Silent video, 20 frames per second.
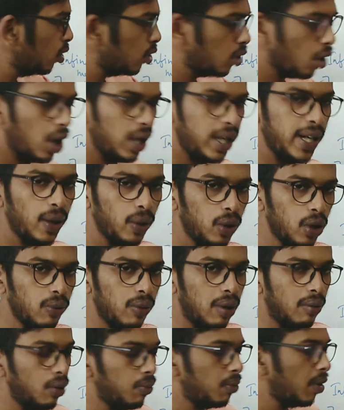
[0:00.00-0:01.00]
is not equal to
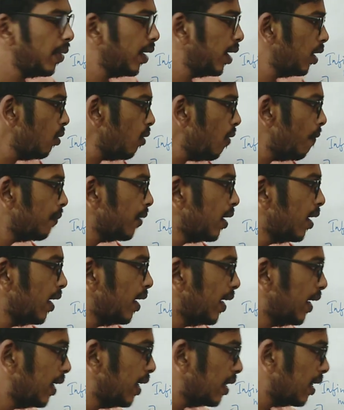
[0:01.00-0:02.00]
b1 by b2,
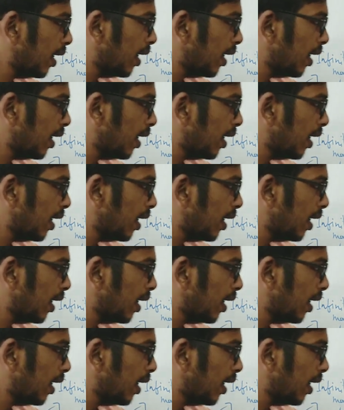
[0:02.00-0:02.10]
it is a